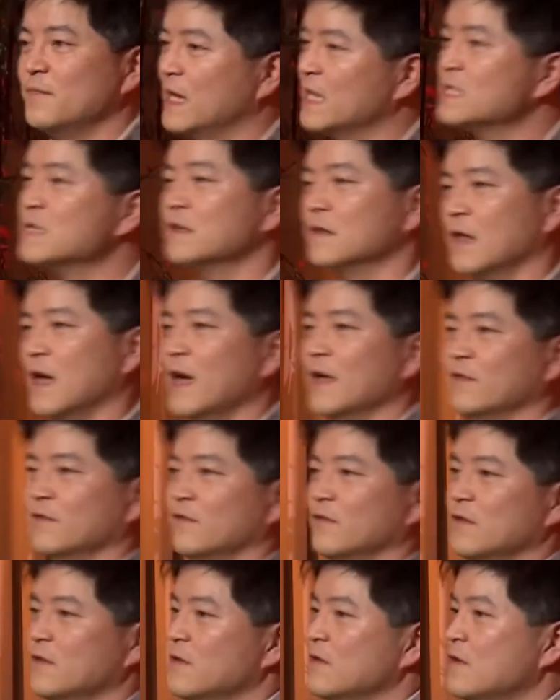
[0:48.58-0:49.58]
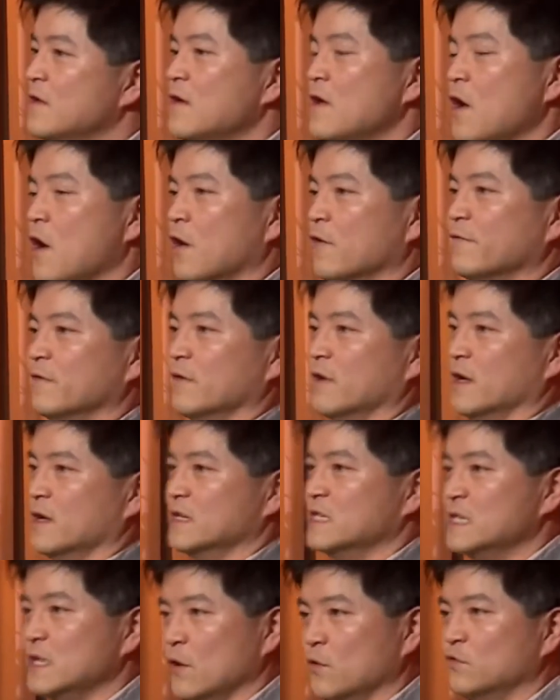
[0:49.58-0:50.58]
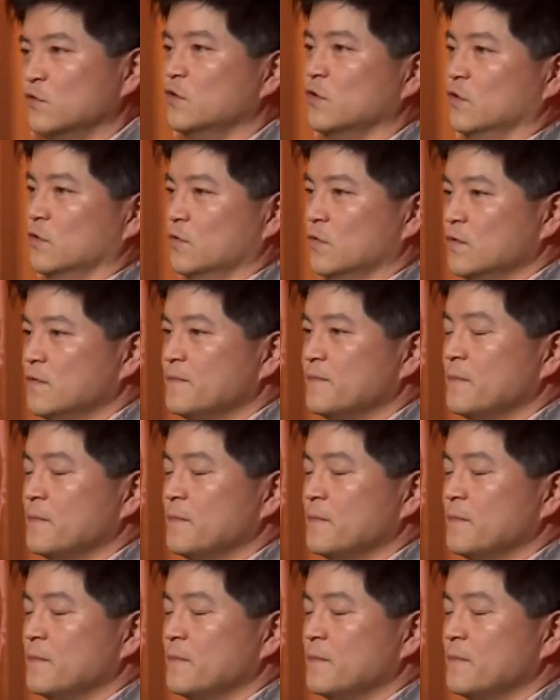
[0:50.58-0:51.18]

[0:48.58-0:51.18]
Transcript: That's a lot of CO2.